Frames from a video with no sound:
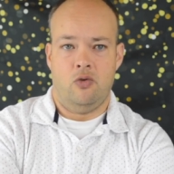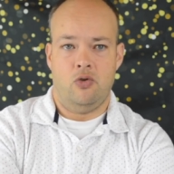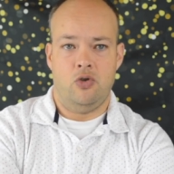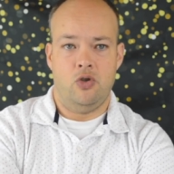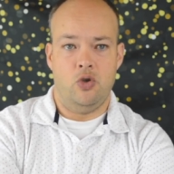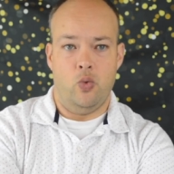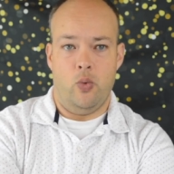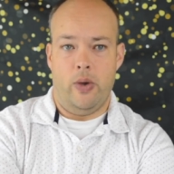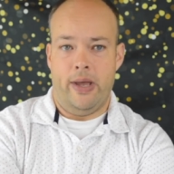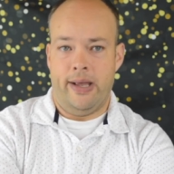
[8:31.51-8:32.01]

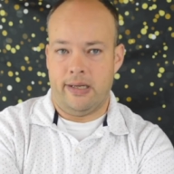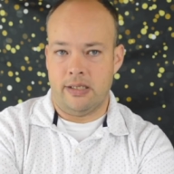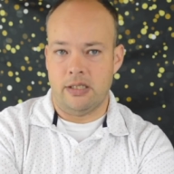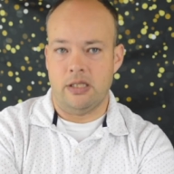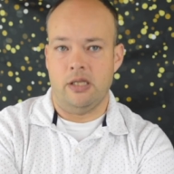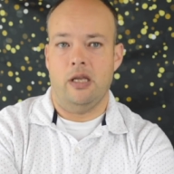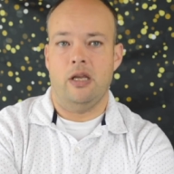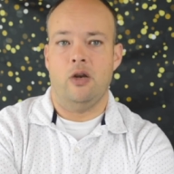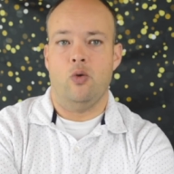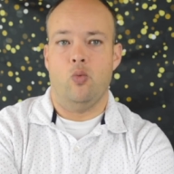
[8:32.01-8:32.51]
do
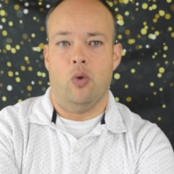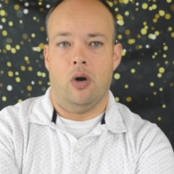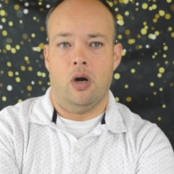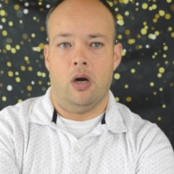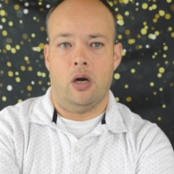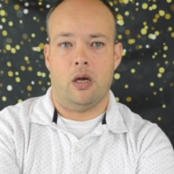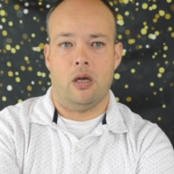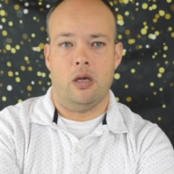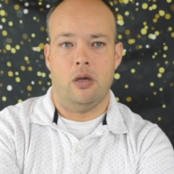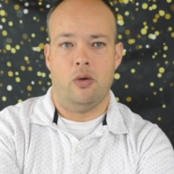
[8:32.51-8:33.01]
excellent
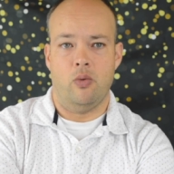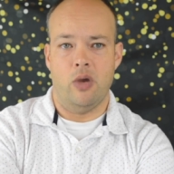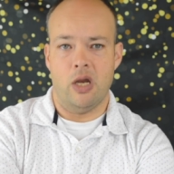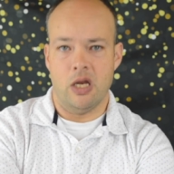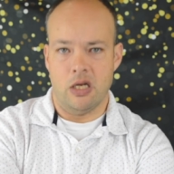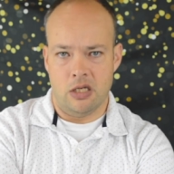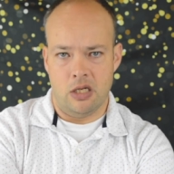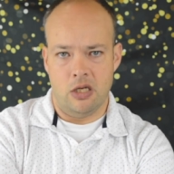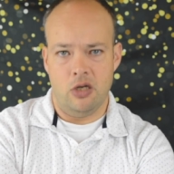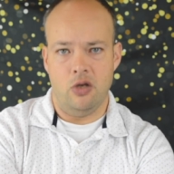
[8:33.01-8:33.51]
work, we
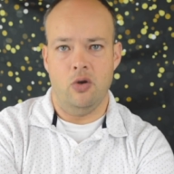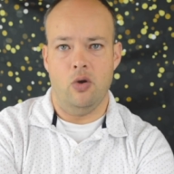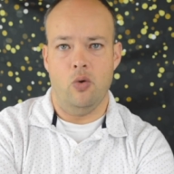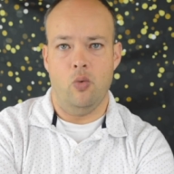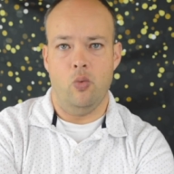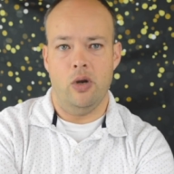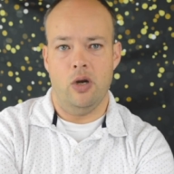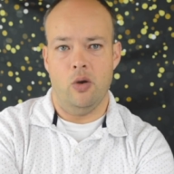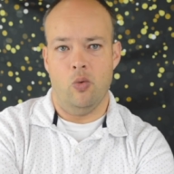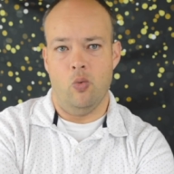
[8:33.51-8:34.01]
continue to
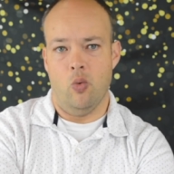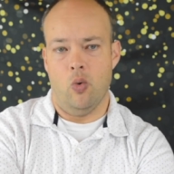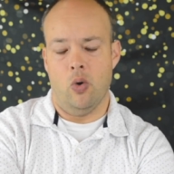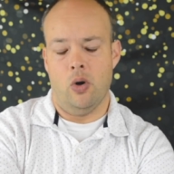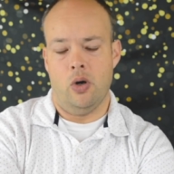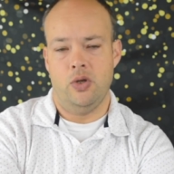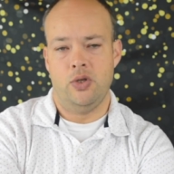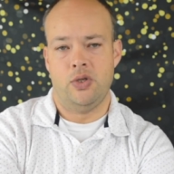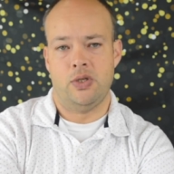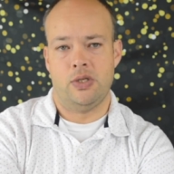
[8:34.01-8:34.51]
win
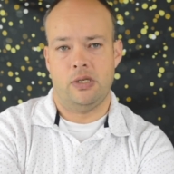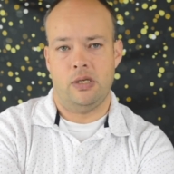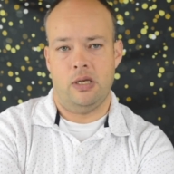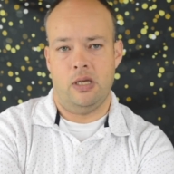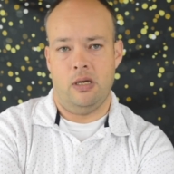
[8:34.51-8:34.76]
awards,